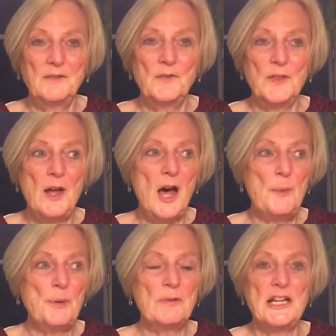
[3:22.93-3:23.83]
for the
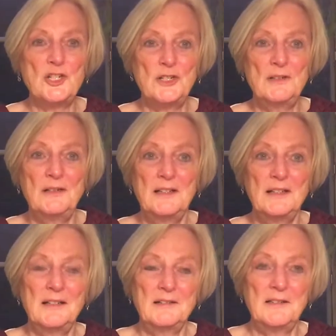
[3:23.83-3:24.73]
operation
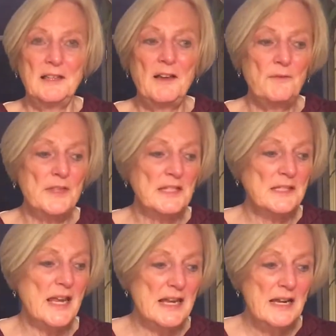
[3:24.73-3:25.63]
of the
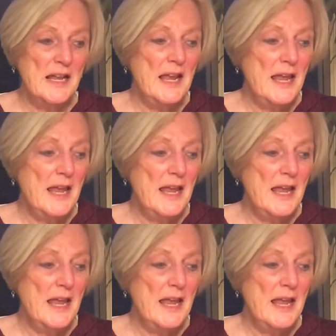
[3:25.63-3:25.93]
state.